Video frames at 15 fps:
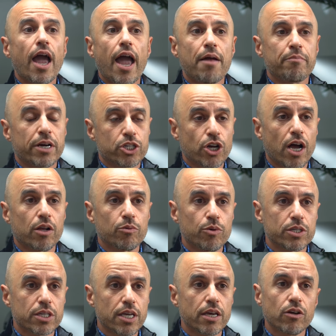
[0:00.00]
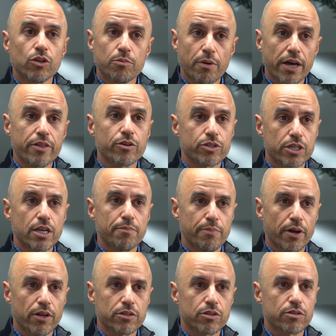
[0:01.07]
and my child was killed by their
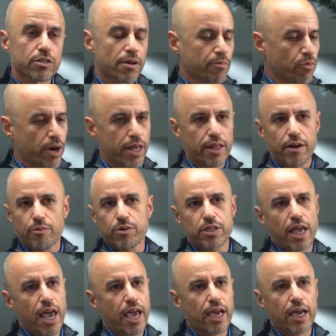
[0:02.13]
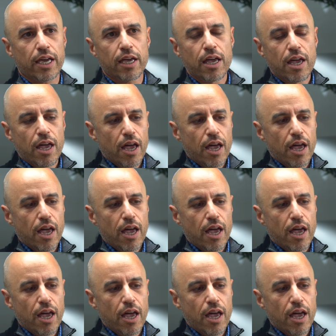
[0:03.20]
seatbelt. So some way that it was hanging.